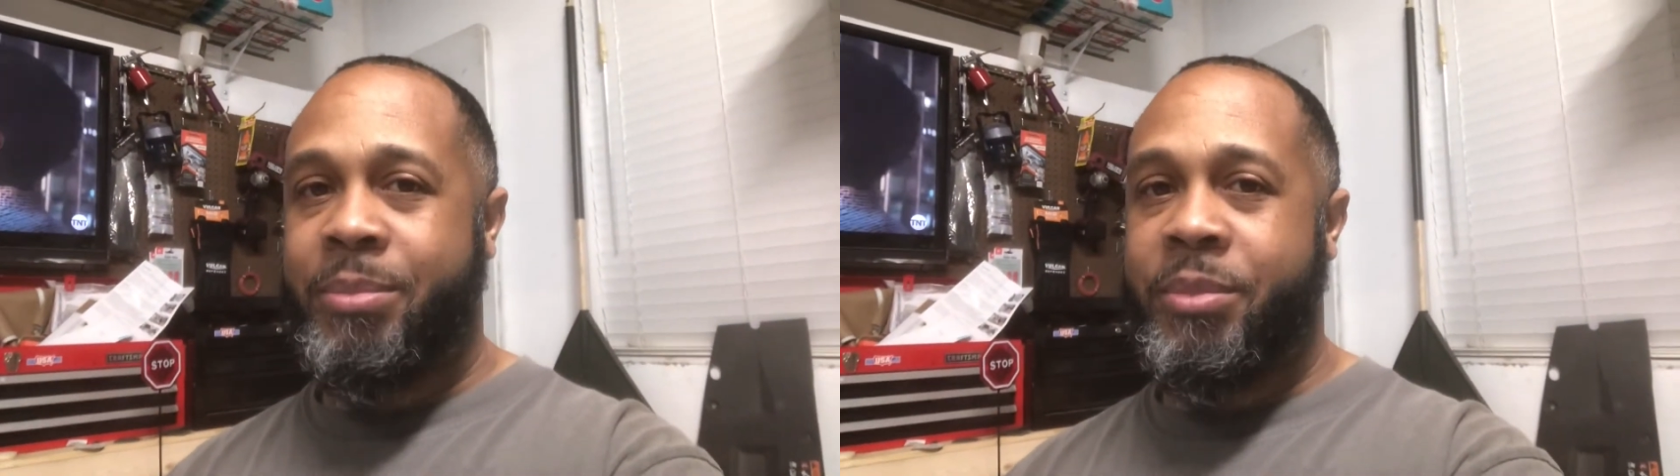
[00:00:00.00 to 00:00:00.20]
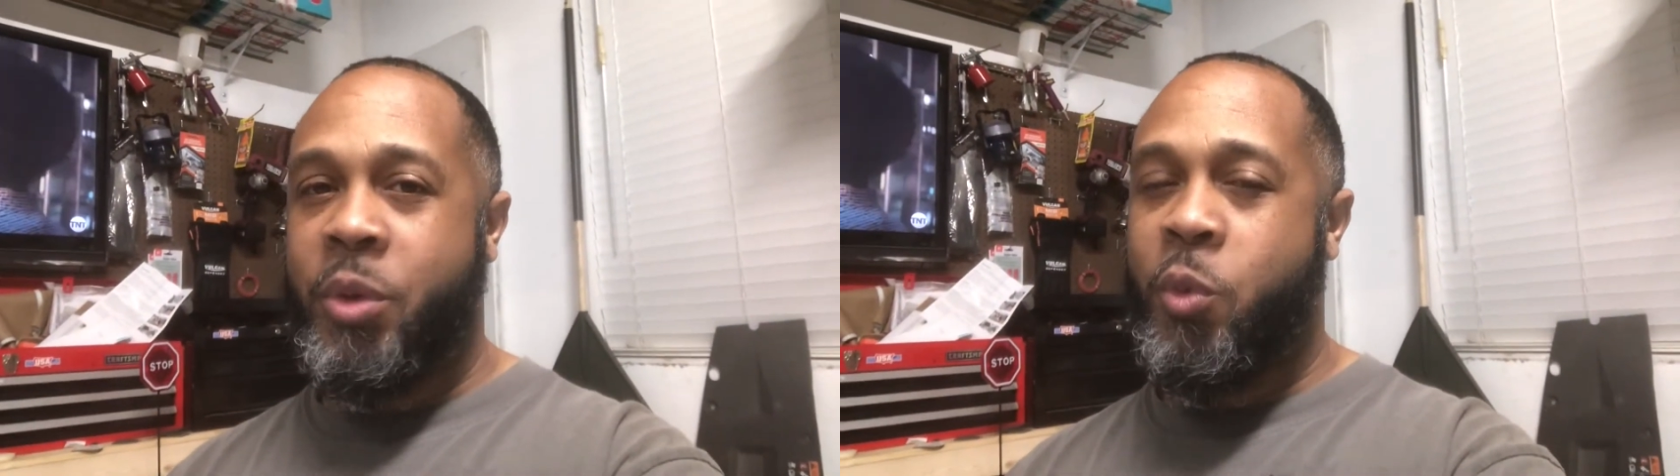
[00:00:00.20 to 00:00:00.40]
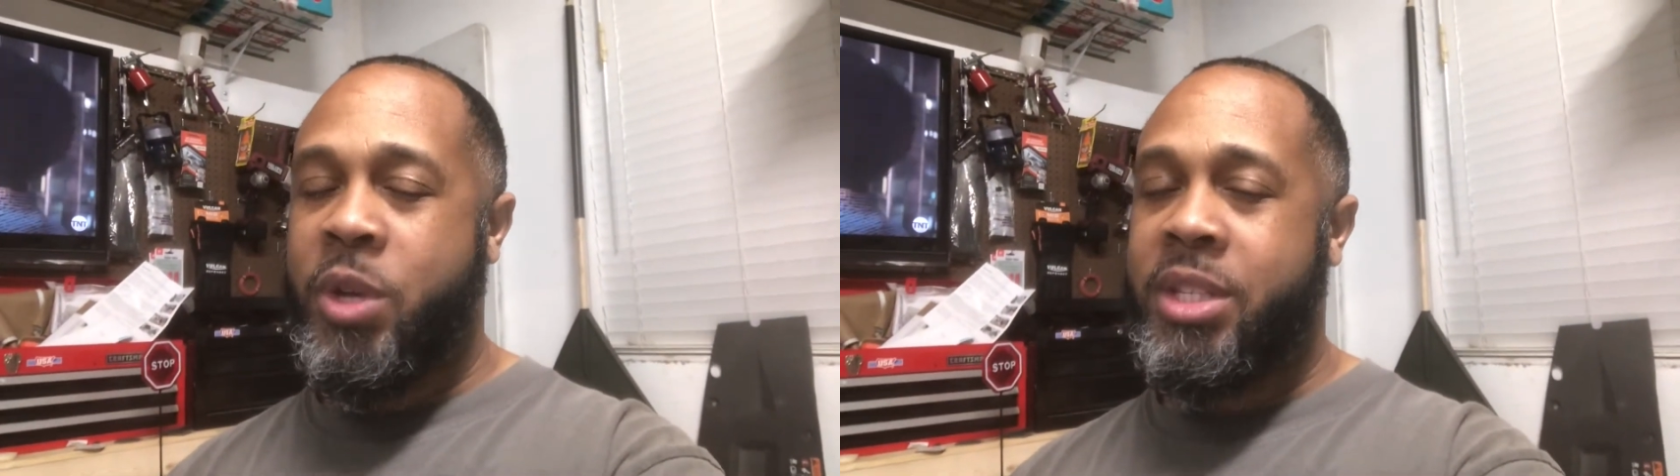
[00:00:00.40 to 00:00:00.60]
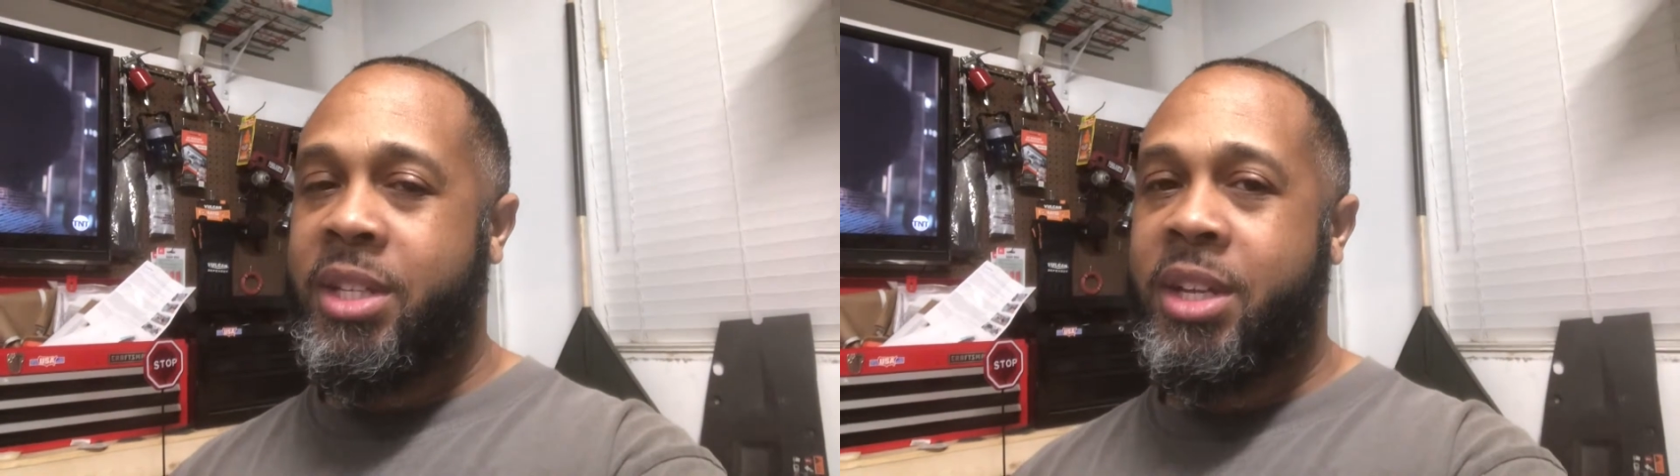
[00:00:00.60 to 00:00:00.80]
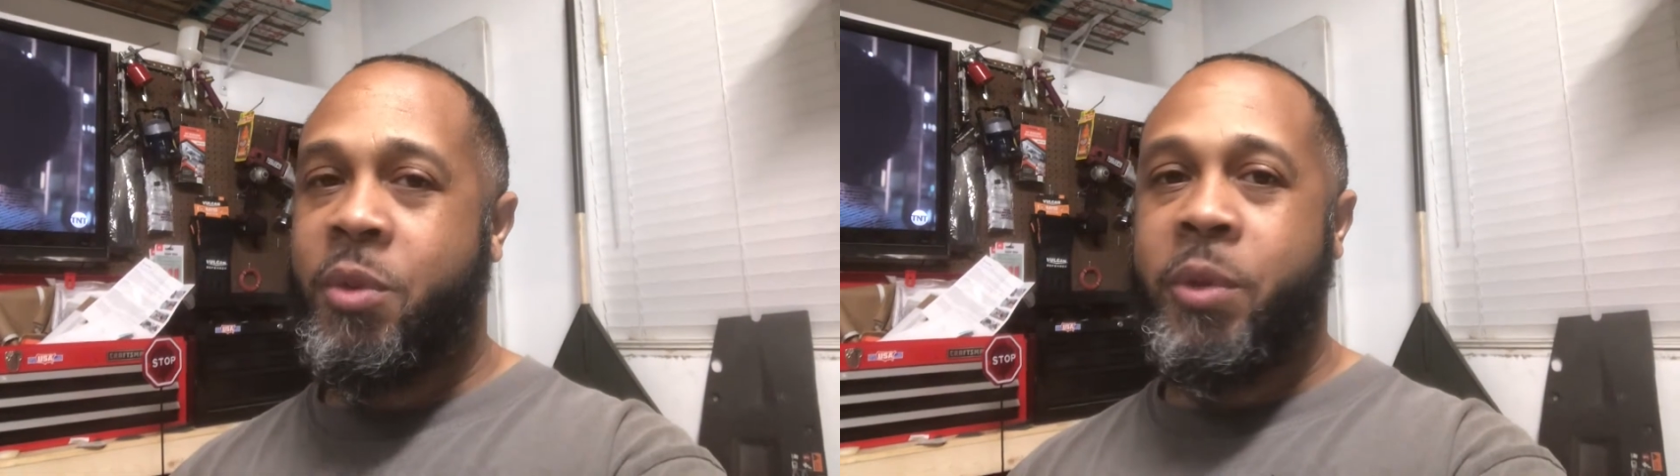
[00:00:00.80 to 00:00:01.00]
it wasn't a
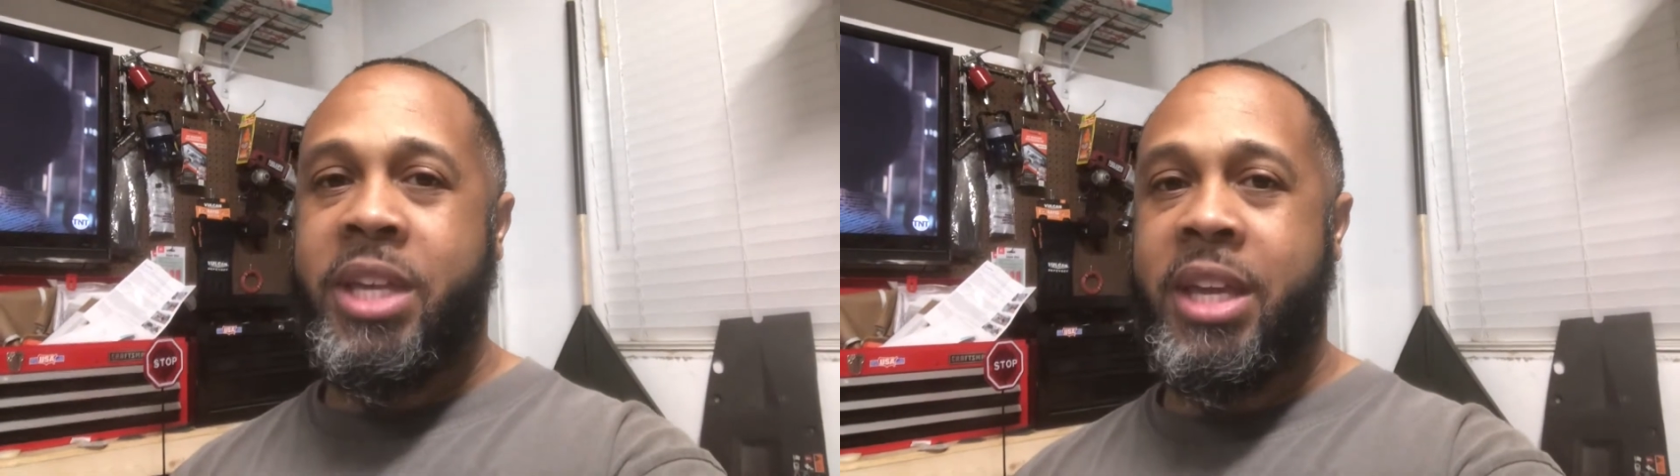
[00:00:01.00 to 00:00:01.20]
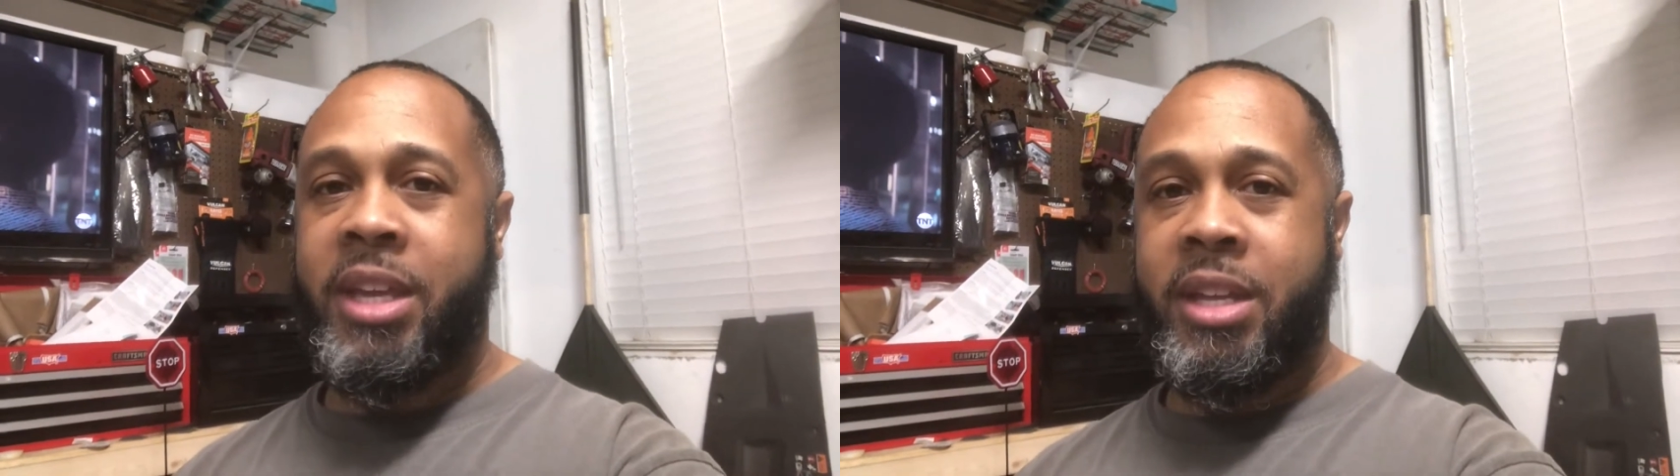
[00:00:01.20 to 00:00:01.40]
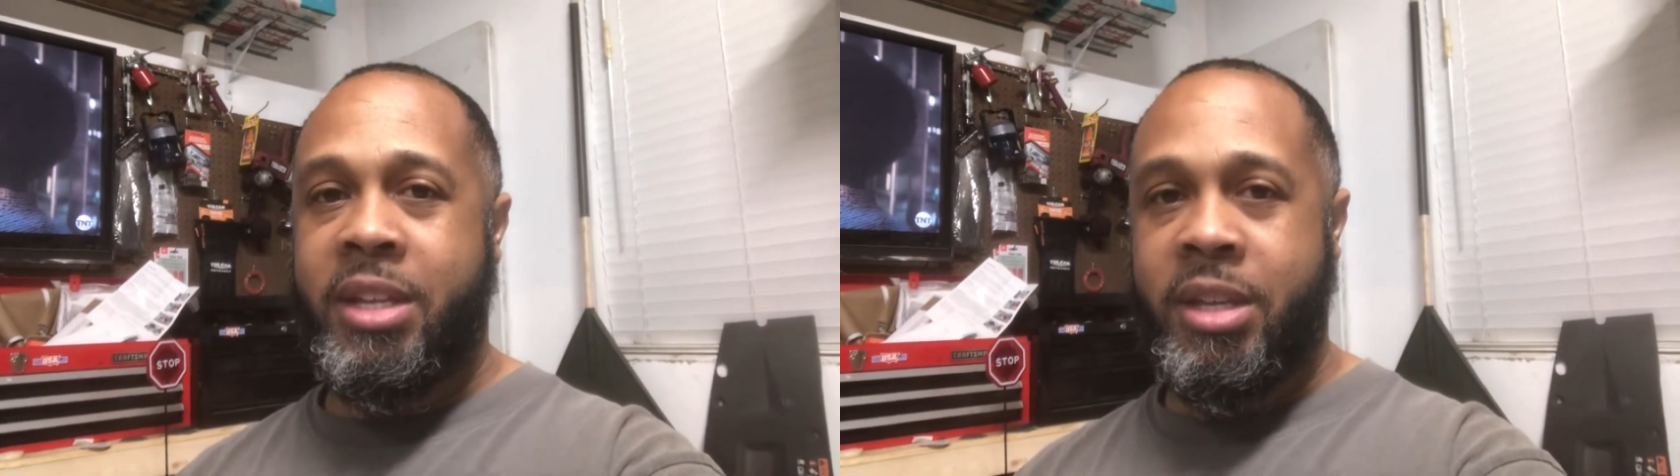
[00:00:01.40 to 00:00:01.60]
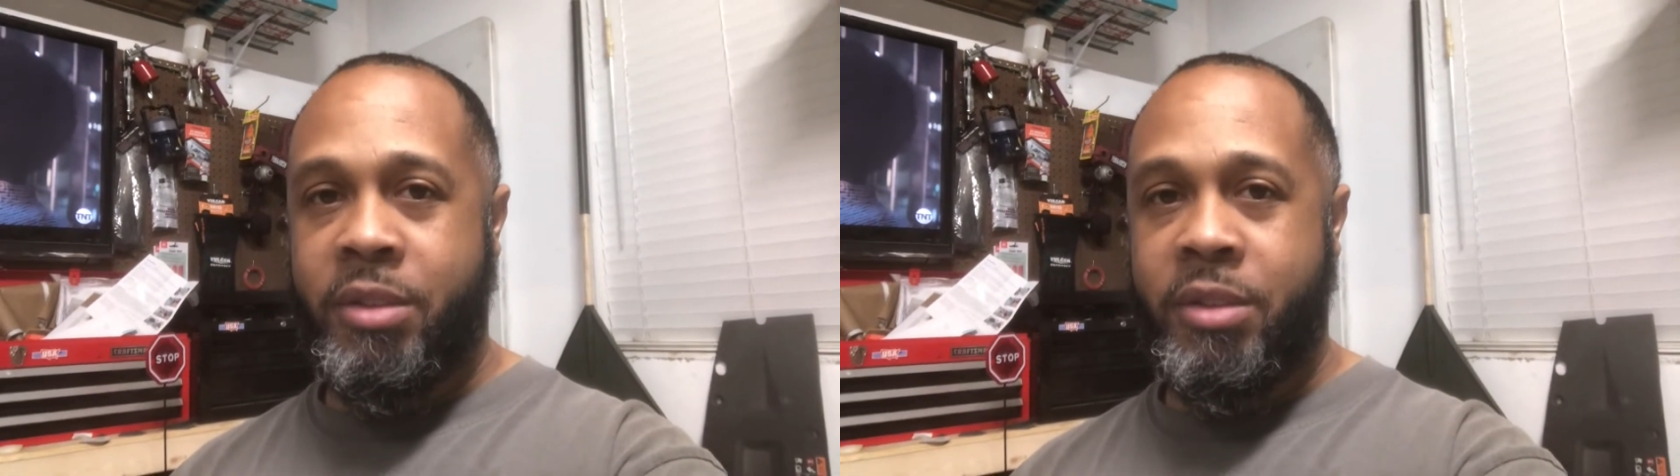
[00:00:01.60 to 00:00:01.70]
good weekend